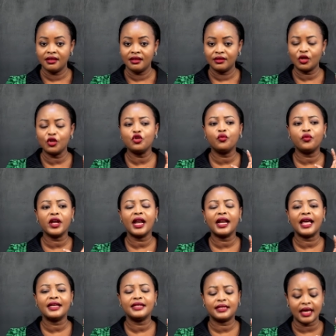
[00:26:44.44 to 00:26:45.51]
So you
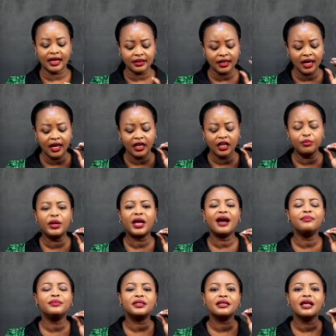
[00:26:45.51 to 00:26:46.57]
realize that it
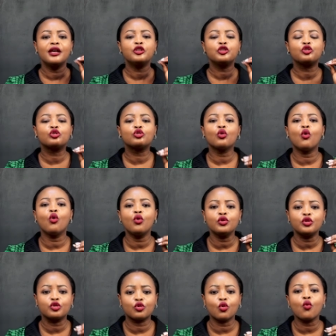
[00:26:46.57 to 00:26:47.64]
becomes so,
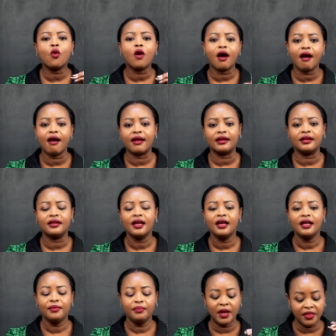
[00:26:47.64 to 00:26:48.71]
so hard.
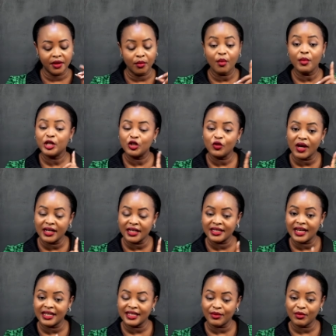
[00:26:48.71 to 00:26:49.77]
But the moment you
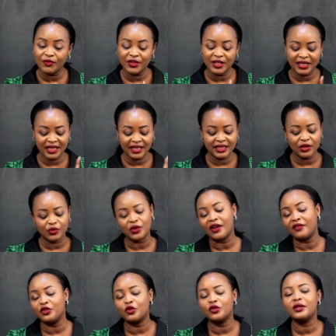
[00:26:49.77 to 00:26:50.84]
understand some of these things that we
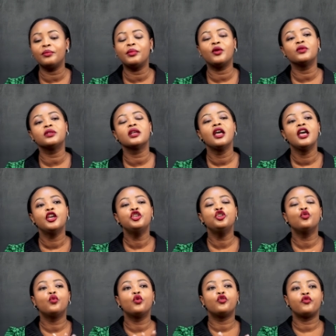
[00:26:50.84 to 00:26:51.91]
have talked about,
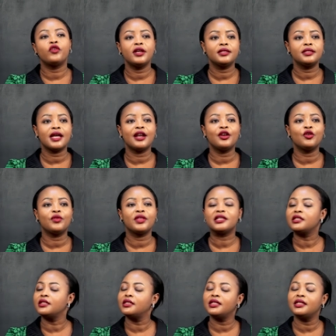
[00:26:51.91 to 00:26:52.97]
you will rest and know
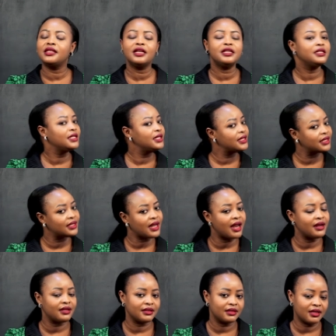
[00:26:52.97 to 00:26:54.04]
that indeed they didn't
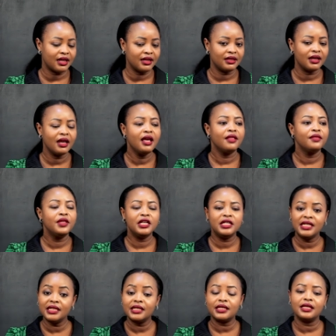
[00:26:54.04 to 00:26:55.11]
understand. They
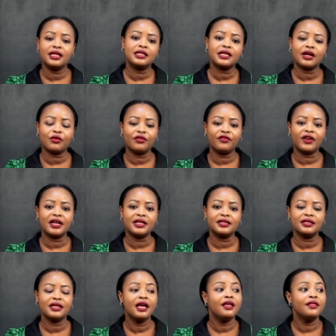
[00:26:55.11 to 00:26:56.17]
didn't see the
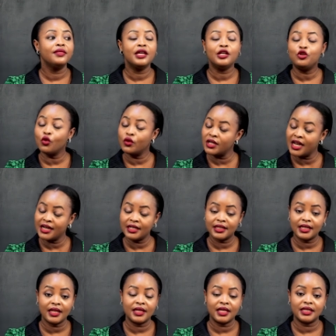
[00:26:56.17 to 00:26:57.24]
sacrifice. They don't
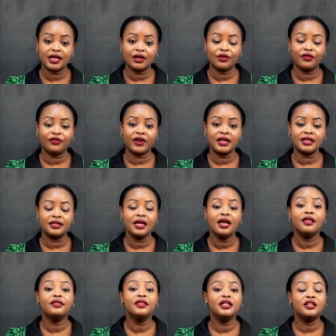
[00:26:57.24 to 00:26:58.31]
understand the sacrifice.
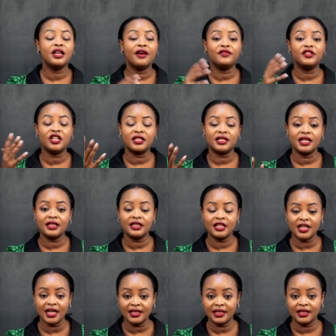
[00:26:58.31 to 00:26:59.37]
They have just seen
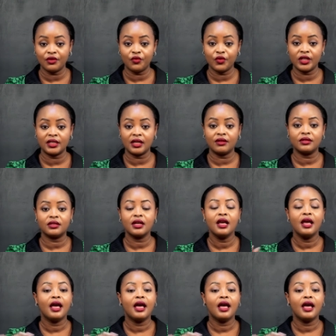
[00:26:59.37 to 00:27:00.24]
just the result.